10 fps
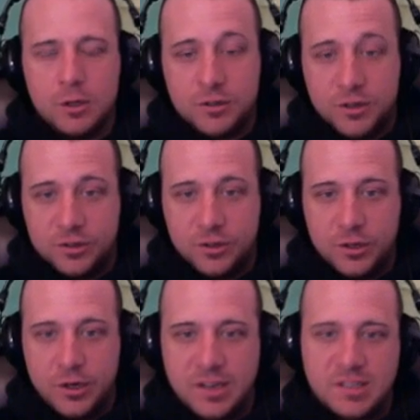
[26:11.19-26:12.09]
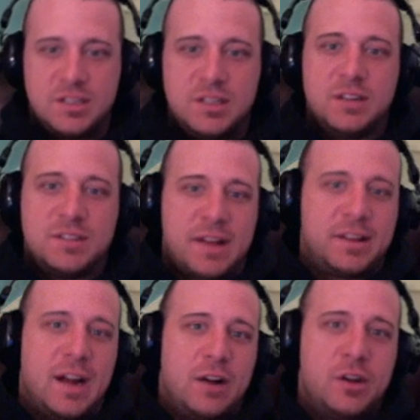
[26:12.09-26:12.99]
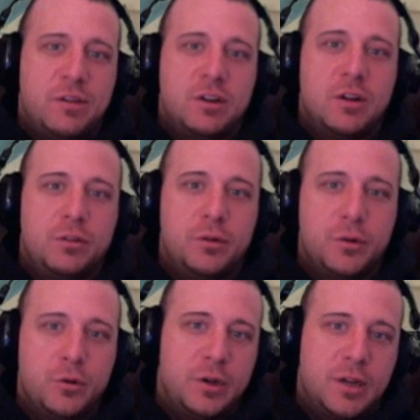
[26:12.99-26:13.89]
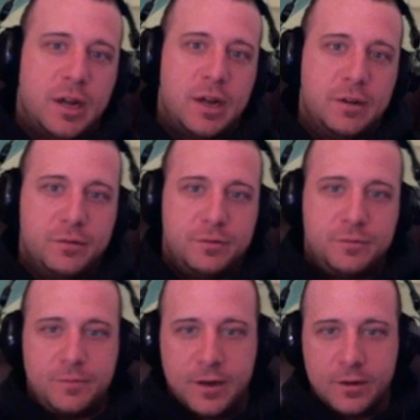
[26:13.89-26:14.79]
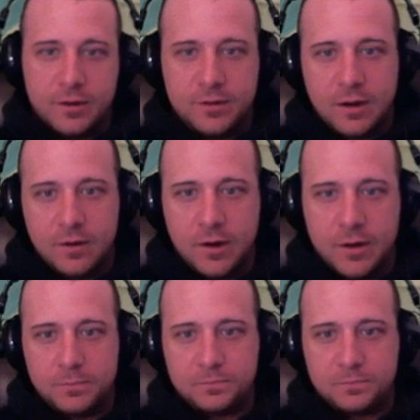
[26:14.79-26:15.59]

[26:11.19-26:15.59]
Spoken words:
just so you guys can see exactly how you have to go through and kind of figure this out, right?